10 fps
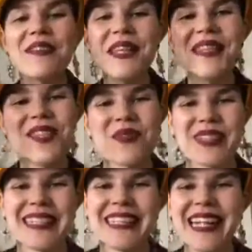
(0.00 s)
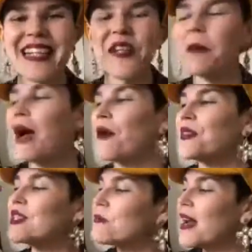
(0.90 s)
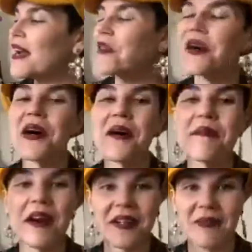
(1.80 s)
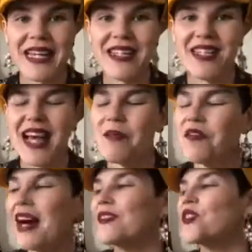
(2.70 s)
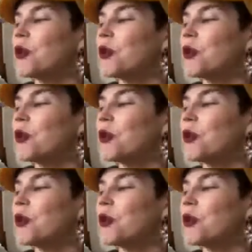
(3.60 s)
Then this one here, Girl Power, this is my other marketplace find.